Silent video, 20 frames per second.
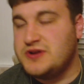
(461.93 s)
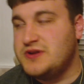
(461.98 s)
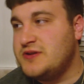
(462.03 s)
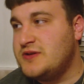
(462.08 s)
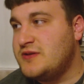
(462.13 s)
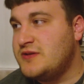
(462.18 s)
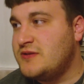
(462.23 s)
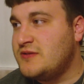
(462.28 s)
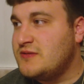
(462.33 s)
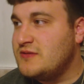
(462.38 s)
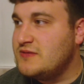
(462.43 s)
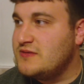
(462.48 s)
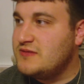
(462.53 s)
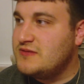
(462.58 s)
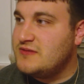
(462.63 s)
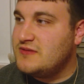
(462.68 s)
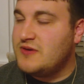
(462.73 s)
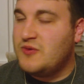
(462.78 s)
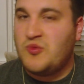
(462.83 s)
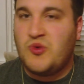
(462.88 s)
Hill
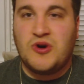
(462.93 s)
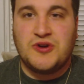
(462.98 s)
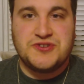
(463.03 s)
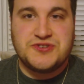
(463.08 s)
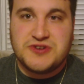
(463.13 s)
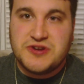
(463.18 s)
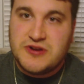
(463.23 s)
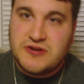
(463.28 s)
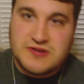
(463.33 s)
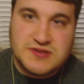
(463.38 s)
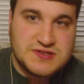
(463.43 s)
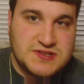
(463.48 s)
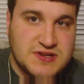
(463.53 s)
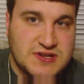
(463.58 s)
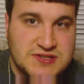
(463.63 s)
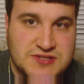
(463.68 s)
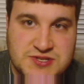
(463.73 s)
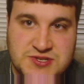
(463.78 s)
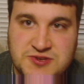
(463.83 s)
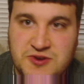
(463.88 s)
has
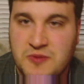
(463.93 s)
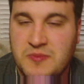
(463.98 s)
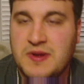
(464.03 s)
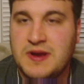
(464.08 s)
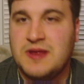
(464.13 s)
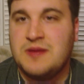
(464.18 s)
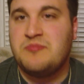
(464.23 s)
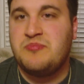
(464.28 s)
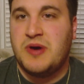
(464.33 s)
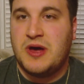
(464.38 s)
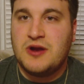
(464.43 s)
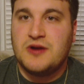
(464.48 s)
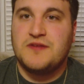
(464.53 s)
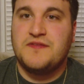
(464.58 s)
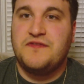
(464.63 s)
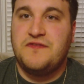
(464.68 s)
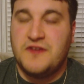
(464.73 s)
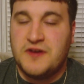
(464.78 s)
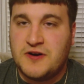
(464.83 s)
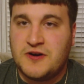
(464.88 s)
done so many better
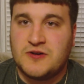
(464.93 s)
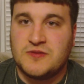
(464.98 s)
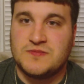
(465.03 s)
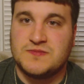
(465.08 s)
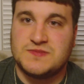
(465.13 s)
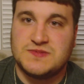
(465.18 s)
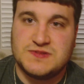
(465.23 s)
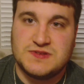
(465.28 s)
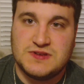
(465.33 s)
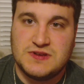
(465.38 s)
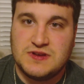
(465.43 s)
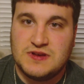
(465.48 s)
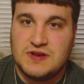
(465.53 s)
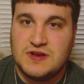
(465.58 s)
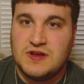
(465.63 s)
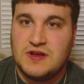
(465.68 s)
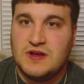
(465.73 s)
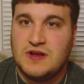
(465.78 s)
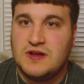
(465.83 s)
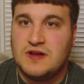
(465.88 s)
films.
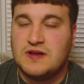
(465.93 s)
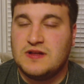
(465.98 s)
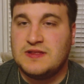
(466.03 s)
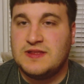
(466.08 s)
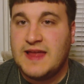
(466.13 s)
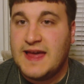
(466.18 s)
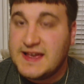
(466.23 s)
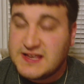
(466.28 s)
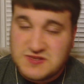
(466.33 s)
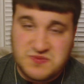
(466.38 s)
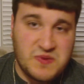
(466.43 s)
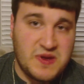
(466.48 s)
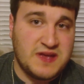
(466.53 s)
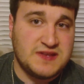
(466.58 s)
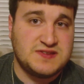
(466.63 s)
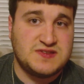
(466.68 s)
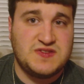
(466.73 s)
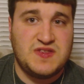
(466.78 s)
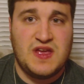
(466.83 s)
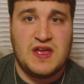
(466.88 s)
Last
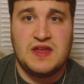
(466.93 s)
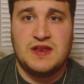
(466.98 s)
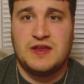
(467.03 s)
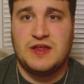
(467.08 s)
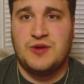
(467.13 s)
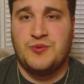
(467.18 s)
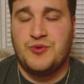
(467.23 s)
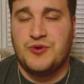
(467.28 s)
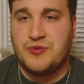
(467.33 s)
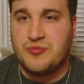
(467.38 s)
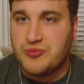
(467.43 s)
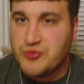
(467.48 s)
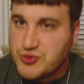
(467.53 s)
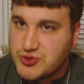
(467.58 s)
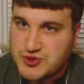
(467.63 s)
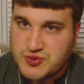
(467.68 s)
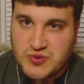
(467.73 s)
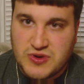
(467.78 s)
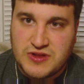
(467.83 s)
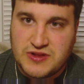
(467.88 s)
Man Standing with
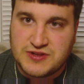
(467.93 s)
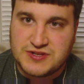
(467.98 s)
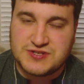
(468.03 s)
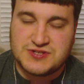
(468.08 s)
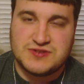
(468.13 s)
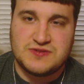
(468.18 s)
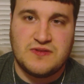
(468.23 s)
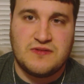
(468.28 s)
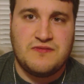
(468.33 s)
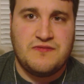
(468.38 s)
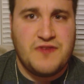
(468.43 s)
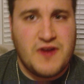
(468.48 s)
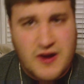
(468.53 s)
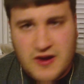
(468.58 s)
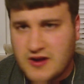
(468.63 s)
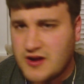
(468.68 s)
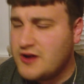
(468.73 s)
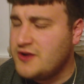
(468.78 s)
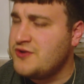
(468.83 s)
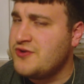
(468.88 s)
Bruce Willis.
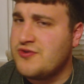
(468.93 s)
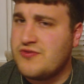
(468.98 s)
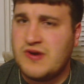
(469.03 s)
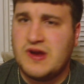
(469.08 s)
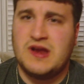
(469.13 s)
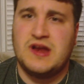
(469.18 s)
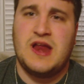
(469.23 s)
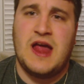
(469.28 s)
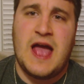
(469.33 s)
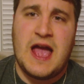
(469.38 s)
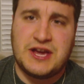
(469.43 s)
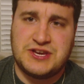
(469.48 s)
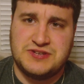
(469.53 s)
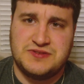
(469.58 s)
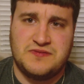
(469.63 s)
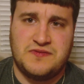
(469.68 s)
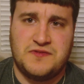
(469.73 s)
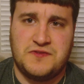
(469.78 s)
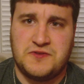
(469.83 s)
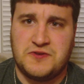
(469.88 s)
Very underrated
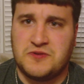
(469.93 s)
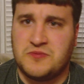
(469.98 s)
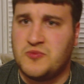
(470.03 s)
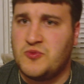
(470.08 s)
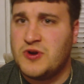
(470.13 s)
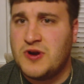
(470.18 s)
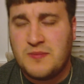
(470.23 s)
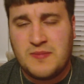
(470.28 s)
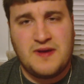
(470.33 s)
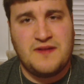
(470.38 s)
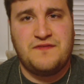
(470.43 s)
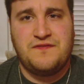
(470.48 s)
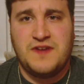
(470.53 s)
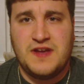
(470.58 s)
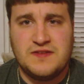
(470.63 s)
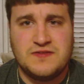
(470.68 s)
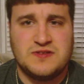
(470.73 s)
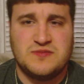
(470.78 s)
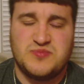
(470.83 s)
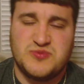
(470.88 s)
action film. One of my
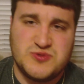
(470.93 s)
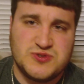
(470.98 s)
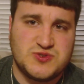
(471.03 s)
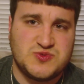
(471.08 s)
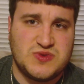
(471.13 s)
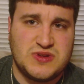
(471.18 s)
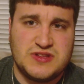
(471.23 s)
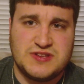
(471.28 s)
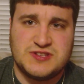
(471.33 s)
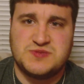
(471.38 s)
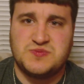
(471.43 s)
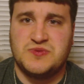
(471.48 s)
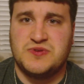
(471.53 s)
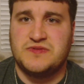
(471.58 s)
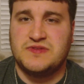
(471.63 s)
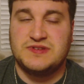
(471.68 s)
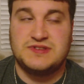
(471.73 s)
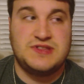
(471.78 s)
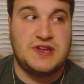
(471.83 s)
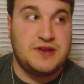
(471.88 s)
favorite Bruce Willis
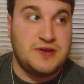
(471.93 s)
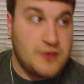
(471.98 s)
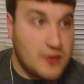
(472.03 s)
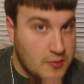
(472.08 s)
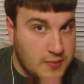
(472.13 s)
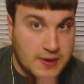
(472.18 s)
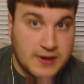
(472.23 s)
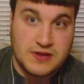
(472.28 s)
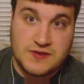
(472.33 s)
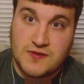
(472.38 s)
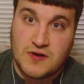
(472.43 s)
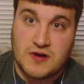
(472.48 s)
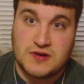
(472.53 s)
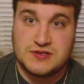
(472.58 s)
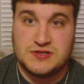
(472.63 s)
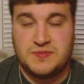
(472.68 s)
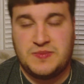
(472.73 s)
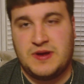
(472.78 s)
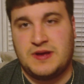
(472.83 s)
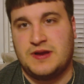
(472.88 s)
movies that nobody
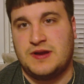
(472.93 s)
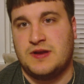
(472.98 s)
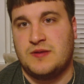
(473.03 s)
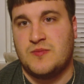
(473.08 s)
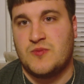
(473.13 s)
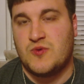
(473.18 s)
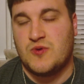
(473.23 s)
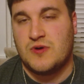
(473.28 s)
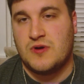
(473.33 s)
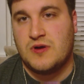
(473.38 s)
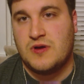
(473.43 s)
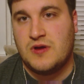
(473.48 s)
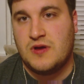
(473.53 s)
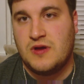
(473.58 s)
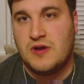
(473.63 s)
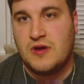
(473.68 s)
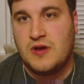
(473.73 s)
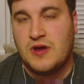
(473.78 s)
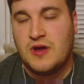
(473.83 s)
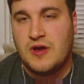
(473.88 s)
talks about anymore.
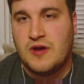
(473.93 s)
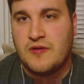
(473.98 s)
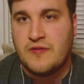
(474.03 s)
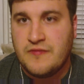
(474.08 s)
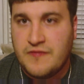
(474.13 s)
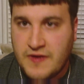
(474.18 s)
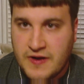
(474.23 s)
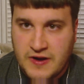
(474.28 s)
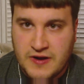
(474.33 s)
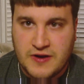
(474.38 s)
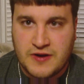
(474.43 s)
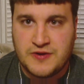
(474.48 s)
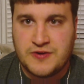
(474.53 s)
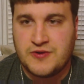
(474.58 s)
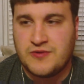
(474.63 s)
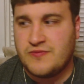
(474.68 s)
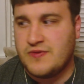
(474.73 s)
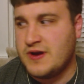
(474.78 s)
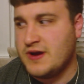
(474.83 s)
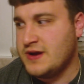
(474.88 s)
Very
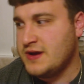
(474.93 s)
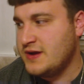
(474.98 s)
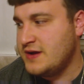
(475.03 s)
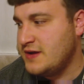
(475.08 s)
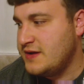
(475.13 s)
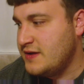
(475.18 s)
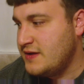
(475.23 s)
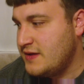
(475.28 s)
underrated.